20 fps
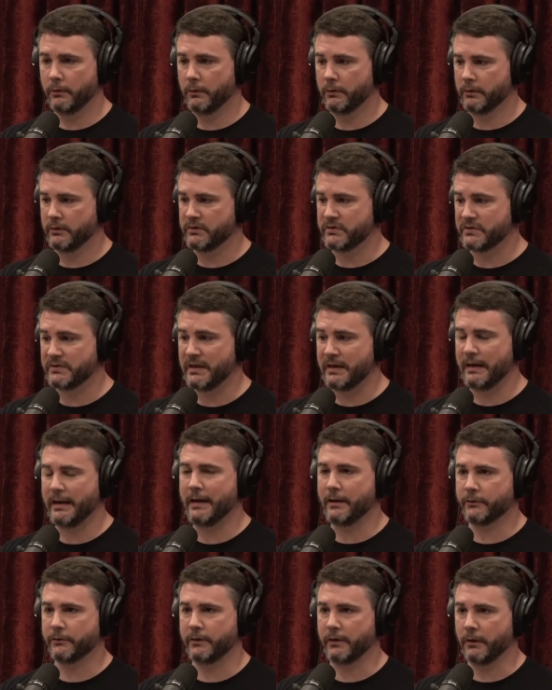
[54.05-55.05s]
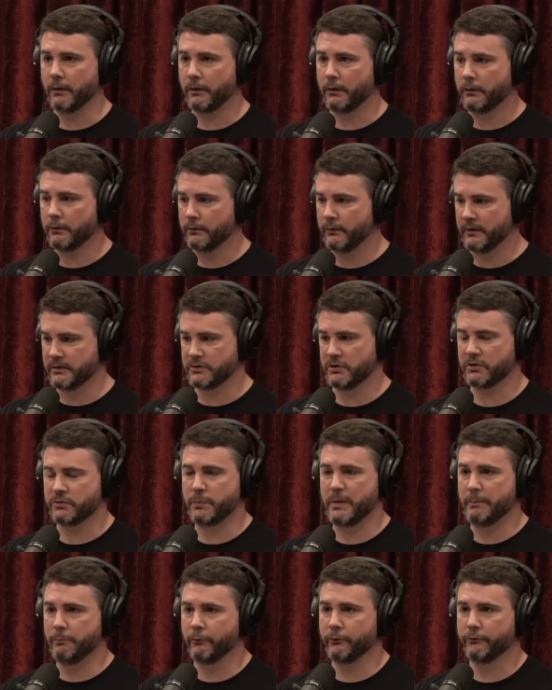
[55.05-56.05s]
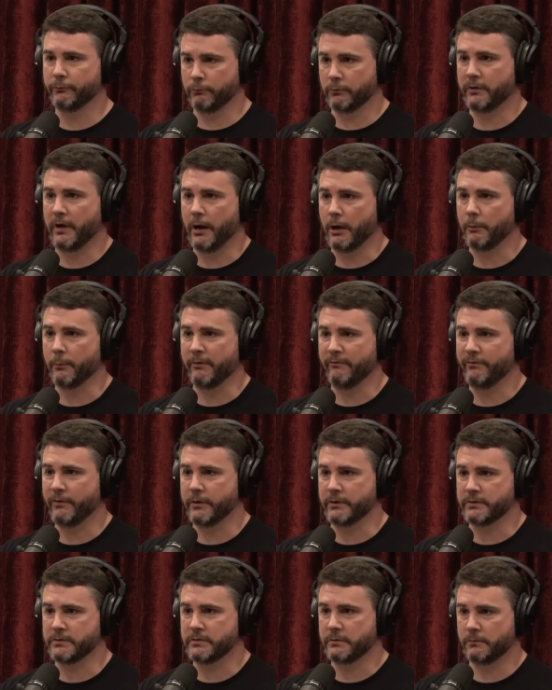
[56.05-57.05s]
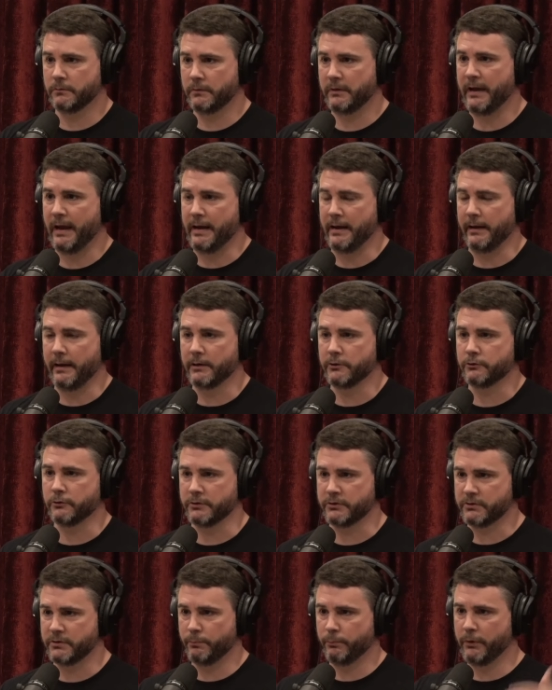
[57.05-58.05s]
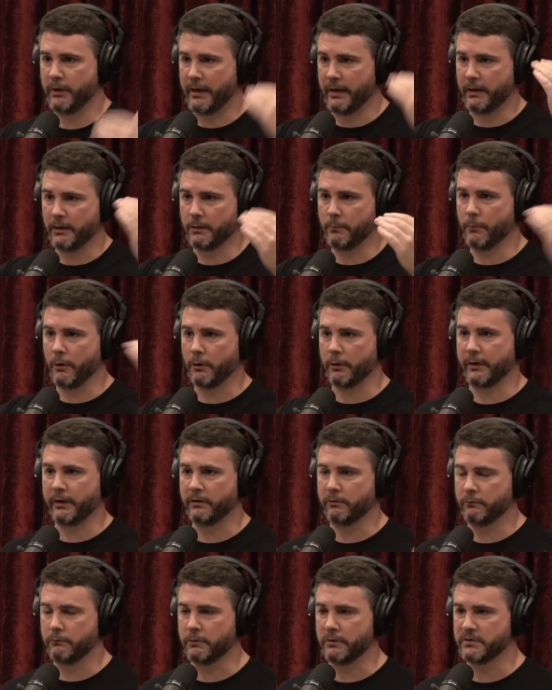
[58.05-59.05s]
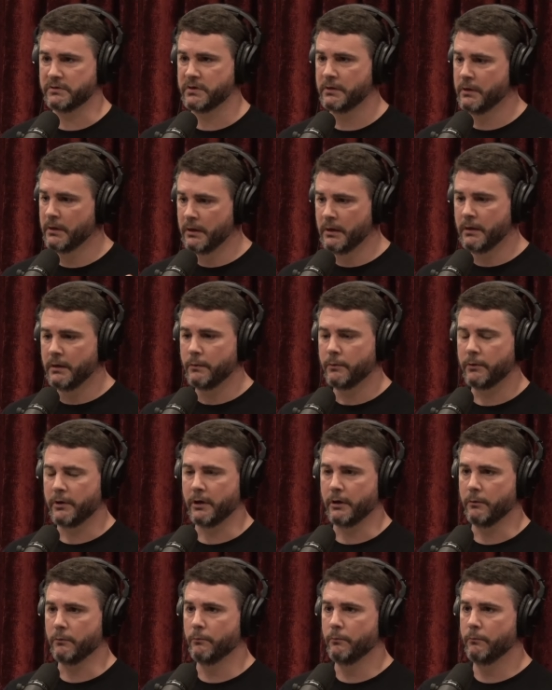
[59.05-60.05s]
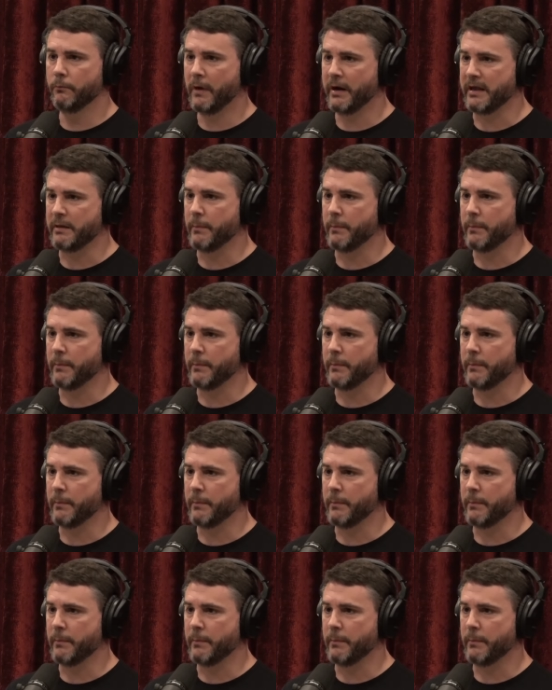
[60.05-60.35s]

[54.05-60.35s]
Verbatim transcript: sitting out there that's just people's retirement funds gaining interest, playing in the market through this, you know, money